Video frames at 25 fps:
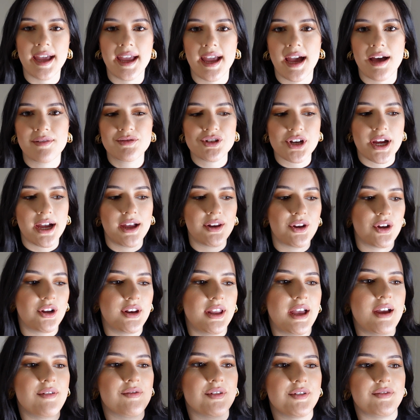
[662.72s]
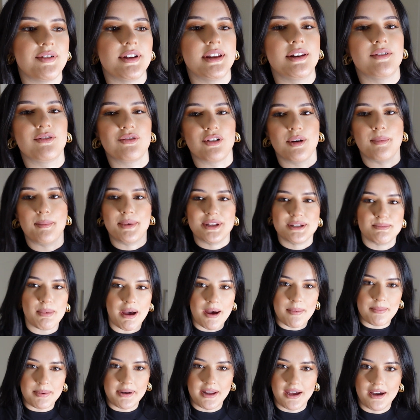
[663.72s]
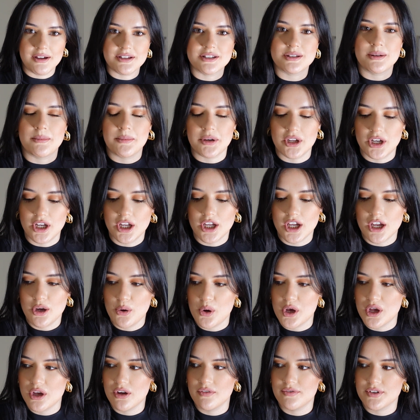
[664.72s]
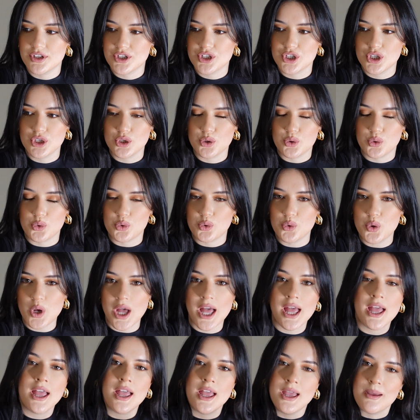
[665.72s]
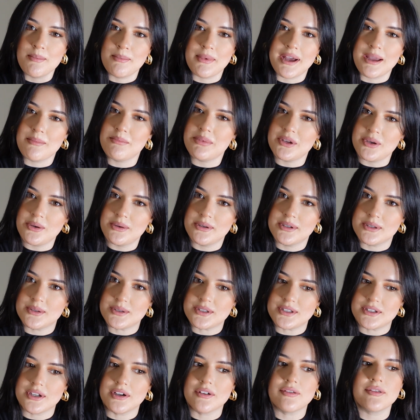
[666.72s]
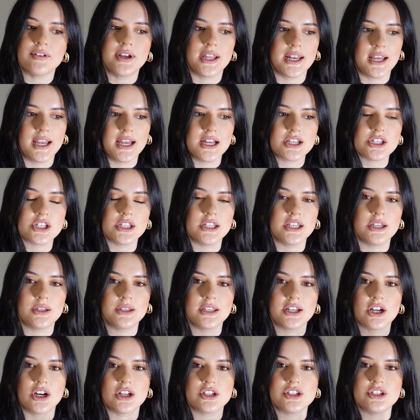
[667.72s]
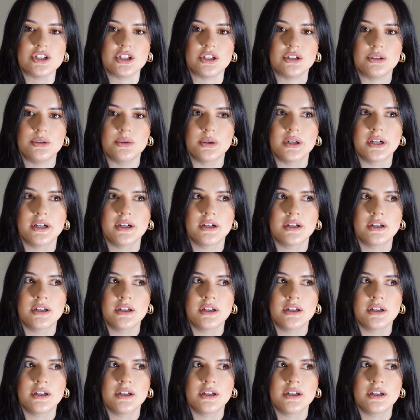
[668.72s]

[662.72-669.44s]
Okay, I've tried on everything from Miss Pap now, so I'm gonna go over to my Boohoo stuff, and I actually only got two.